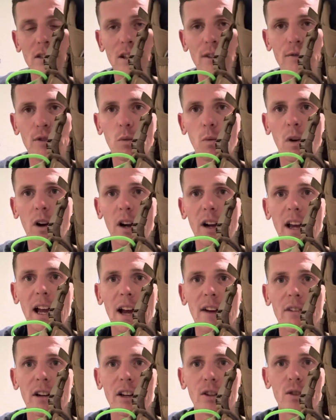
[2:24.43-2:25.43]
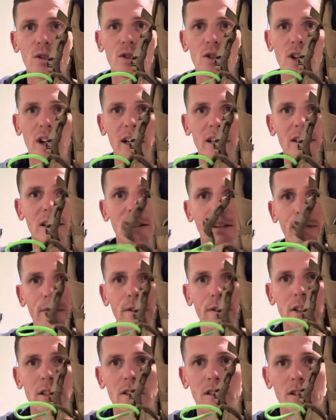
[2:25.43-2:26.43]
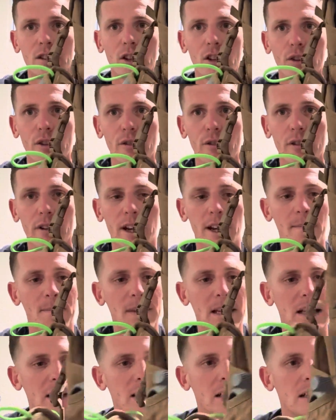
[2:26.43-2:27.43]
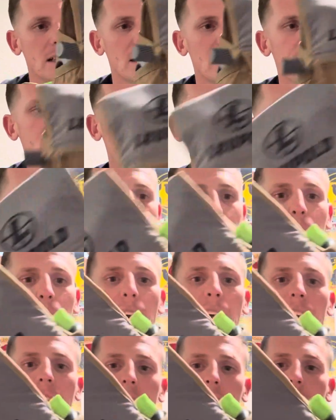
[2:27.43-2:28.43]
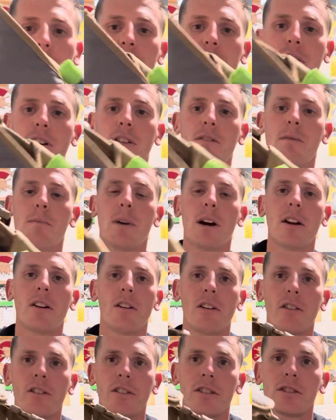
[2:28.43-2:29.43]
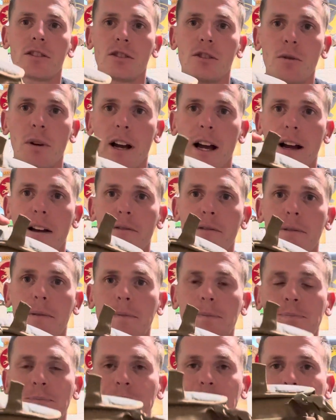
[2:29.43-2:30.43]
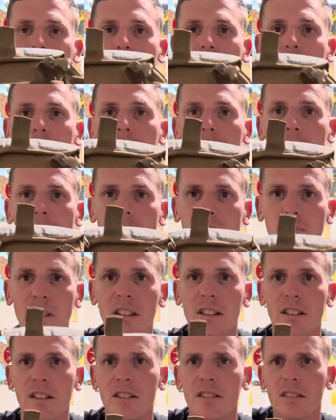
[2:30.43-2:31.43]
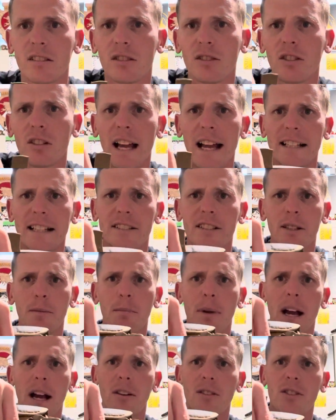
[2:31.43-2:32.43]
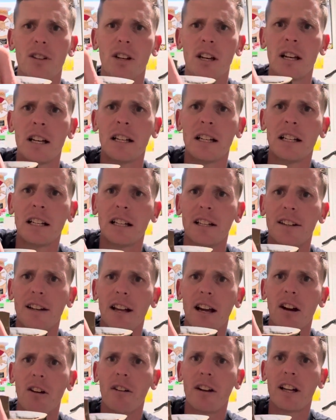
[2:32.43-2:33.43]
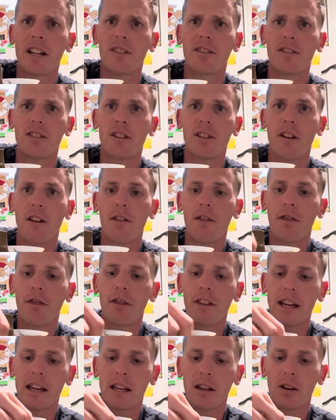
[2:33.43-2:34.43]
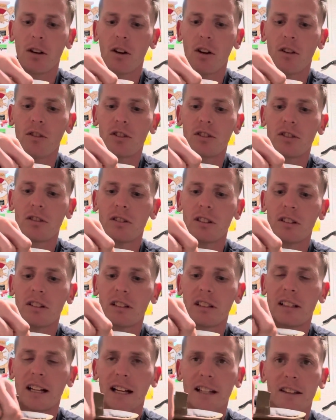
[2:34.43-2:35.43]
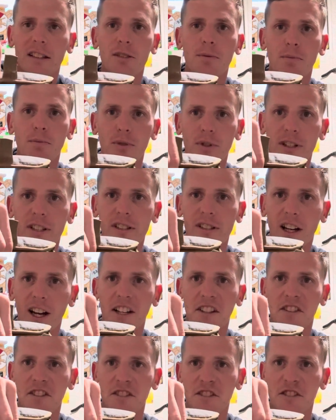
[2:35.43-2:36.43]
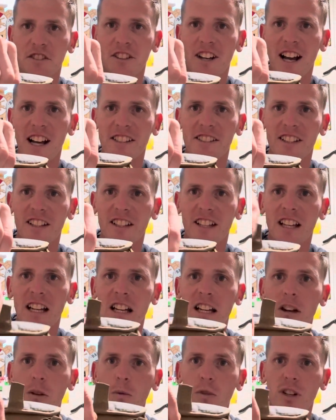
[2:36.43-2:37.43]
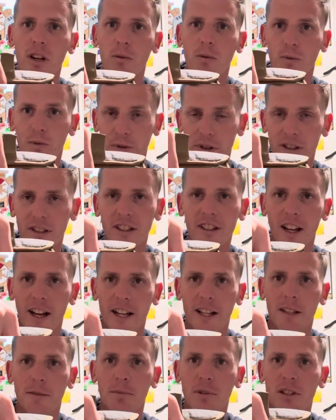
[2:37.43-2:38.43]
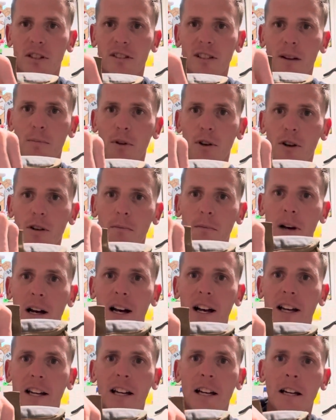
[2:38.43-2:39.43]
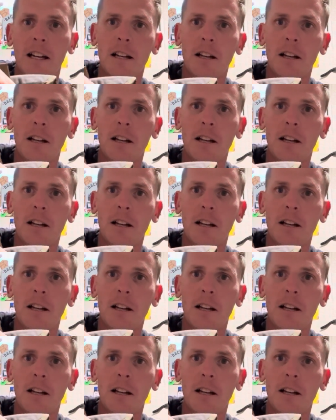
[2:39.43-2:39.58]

If you want to have it on your chest, it fits in there great. Now on the back of the bino harness, you have this little elastic pouch. Now it, they got this pretty tight, this elastic, which I really like because I put my